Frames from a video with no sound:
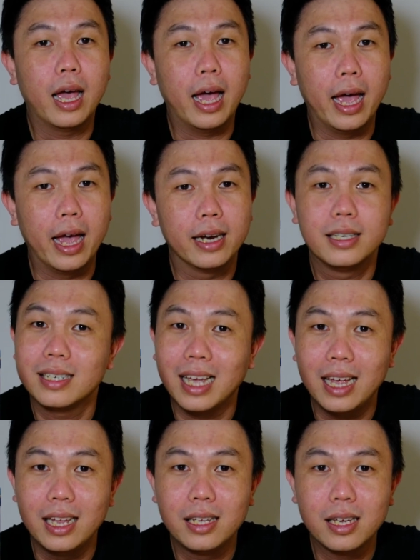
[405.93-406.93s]
and
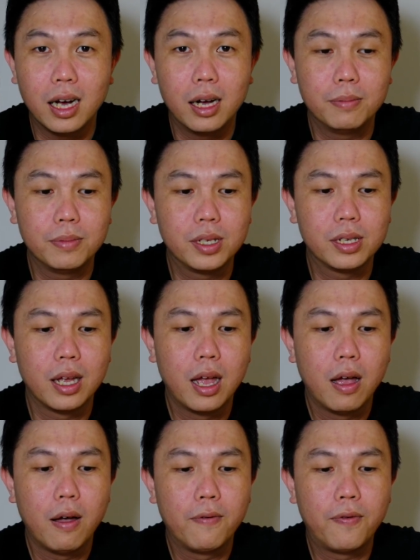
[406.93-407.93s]
it comes
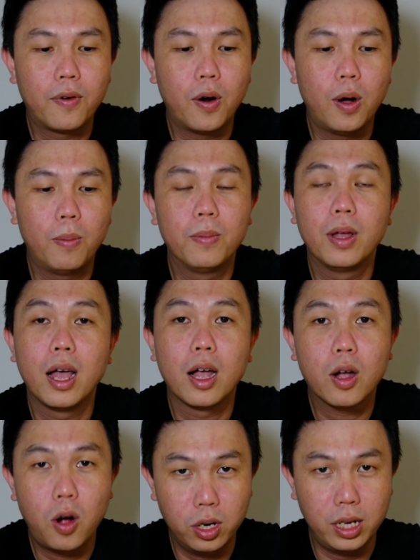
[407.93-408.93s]
from
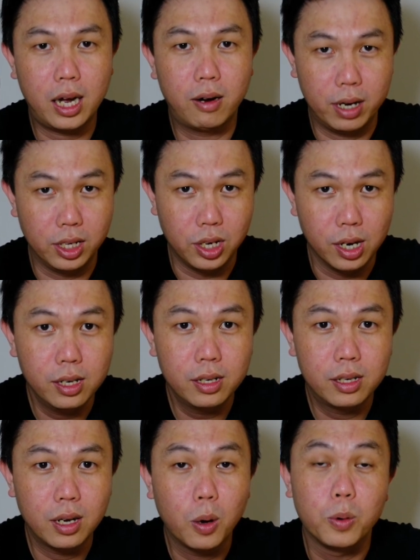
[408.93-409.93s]
Cognac region,
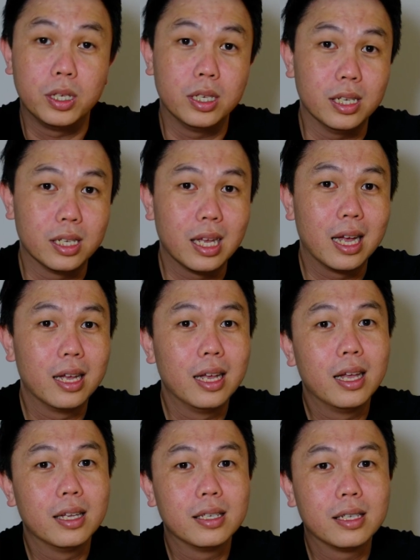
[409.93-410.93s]
which is
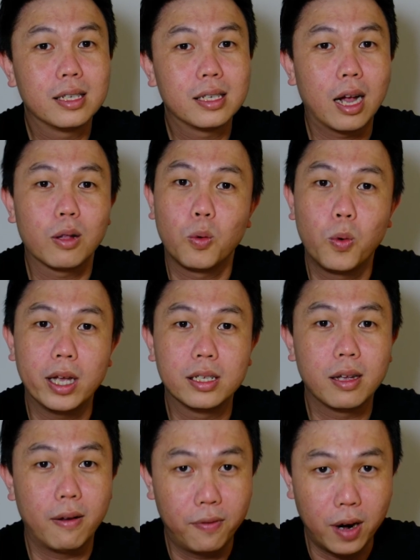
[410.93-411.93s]

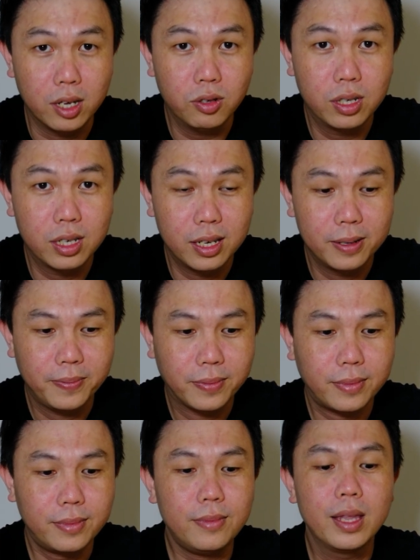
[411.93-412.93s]
southwest France,
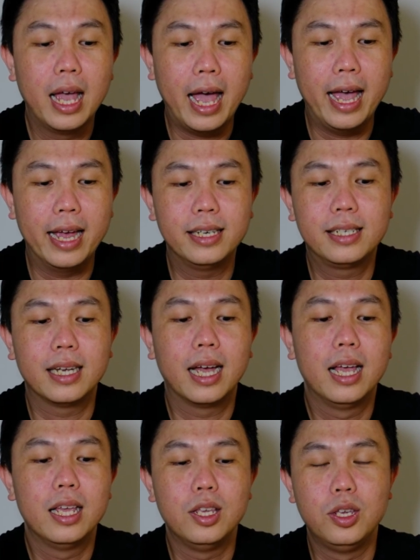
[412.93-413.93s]
and
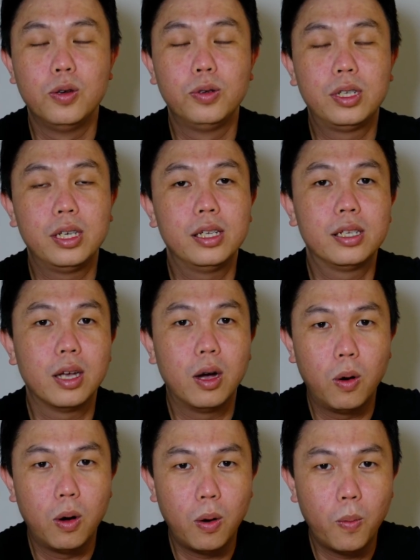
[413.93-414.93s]
uses
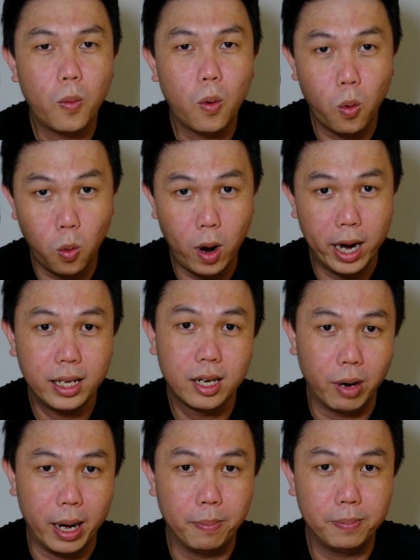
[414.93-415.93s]
white
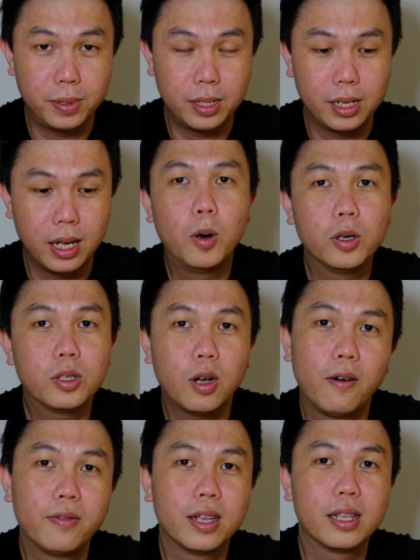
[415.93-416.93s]
grapes. Most
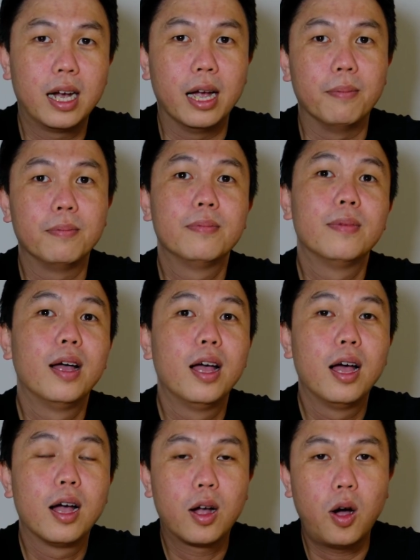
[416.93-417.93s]
of the time,
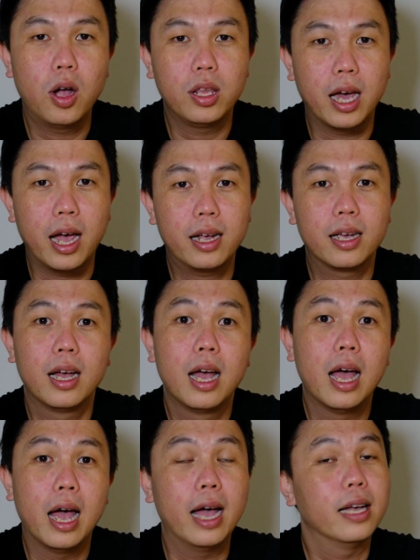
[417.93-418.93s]
Cognac
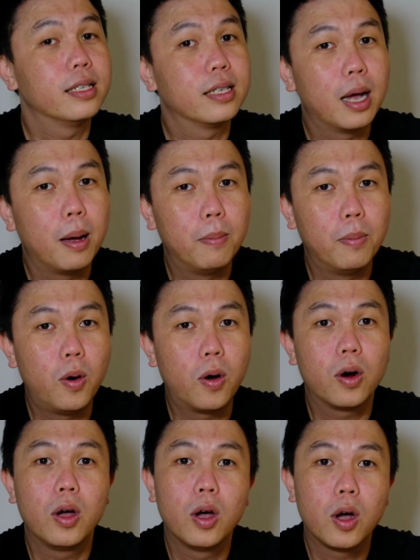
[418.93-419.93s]
has more